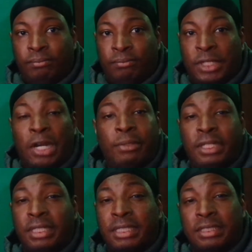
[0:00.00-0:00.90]
All
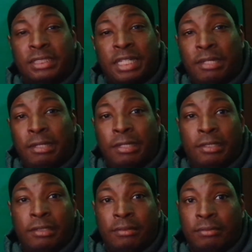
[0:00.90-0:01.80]
because they
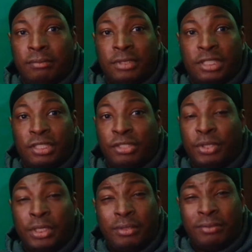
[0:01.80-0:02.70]
turn you
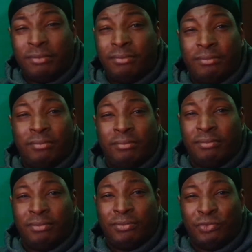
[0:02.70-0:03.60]
on?
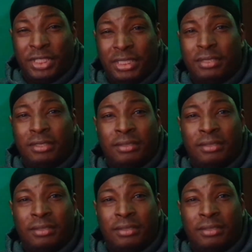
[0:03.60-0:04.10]
Really?